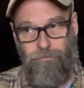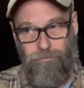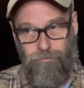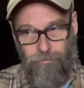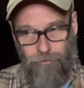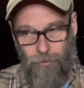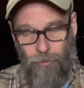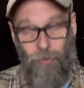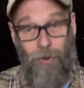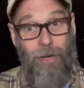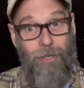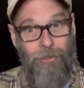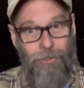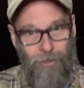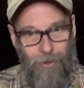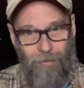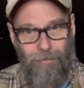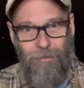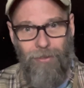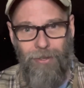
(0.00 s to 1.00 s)
rest
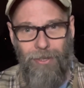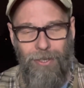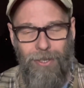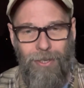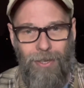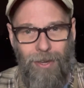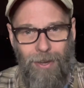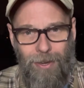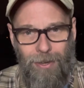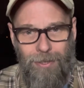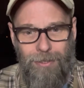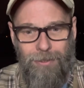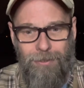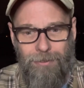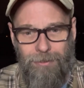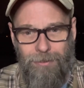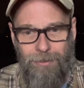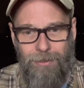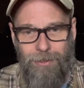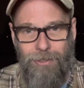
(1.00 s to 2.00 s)
of the
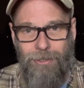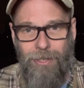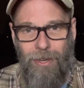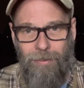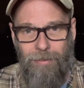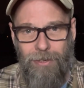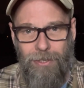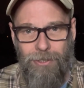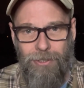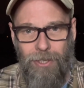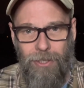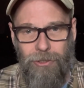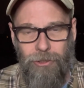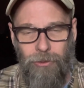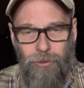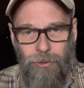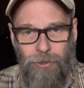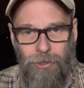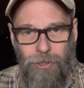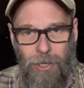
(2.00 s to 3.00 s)
7
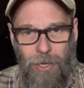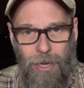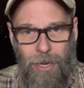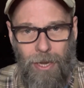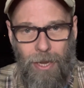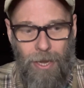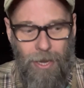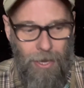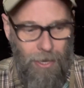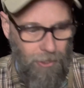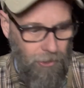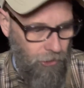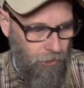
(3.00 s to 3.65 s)
essentials. And